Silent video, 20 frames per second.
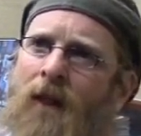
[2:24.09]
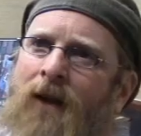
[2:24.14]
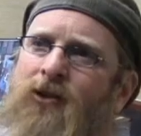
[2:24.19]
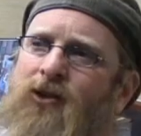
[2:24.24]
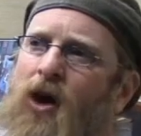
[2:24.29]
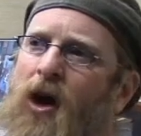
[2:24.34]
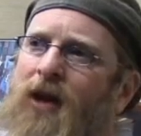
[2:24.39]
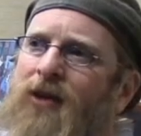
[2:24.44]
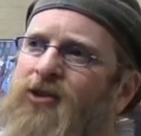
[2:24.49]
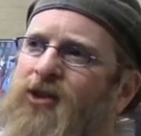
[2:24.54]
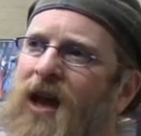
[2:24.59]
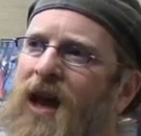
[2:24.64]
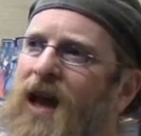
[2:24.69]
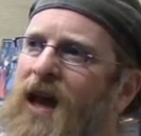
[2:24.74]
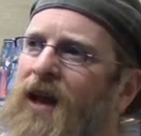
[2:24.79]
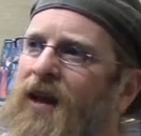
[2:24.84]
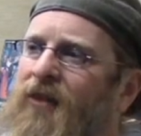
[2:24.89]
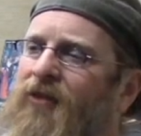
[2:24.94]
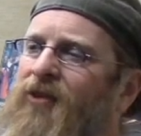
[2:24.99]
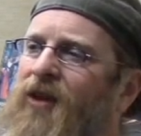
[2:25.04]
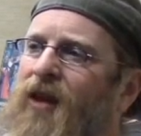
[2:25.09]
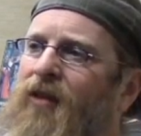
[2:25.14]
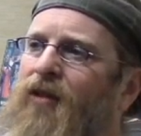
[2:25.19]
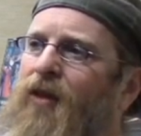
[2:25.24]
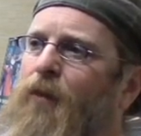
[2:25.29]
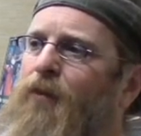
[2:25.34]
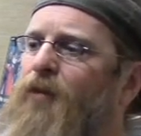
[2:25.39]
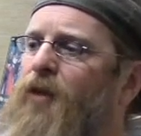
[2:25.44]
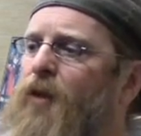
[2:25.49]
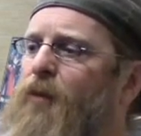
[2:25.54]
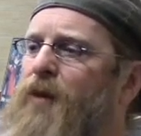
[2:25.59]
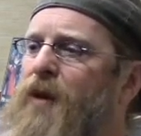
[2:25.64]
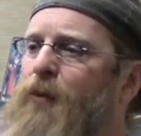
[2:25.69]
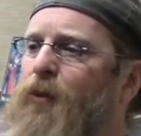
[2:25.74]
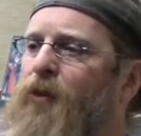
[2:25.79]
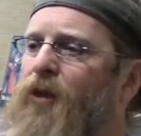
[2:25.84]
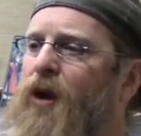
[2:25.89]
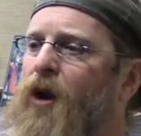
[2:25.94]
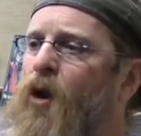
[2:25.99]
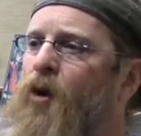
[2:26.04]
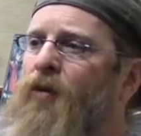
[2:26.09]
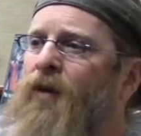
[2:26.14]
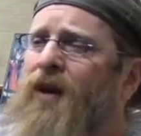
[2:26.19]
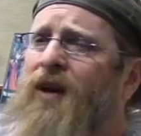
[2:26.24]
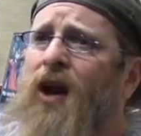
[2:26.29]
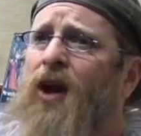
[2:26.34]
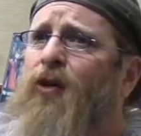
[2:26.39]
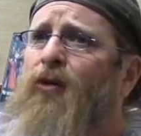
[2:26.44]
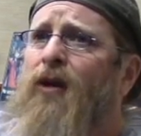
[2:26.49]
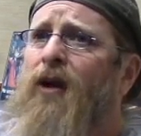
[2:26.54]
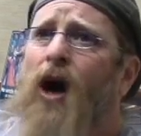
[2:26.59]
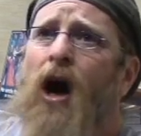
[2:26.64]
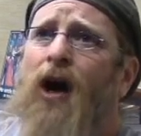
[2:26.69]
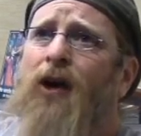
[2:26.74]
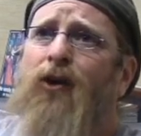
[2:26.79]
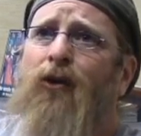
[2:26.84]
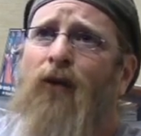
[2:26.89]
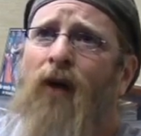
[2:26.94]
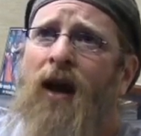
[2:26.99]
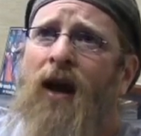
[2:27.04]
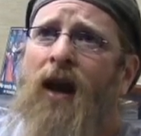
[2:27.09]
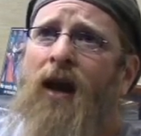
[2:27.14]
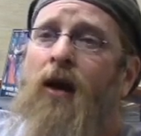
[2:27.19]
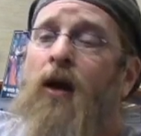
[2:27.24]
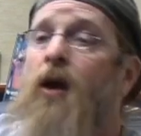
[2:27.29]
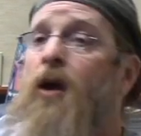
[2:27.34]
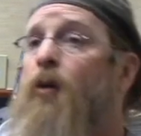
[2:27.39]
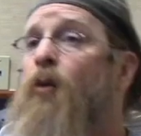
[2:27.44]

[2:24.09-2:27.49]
John Jay said the people that own the country ought to run it.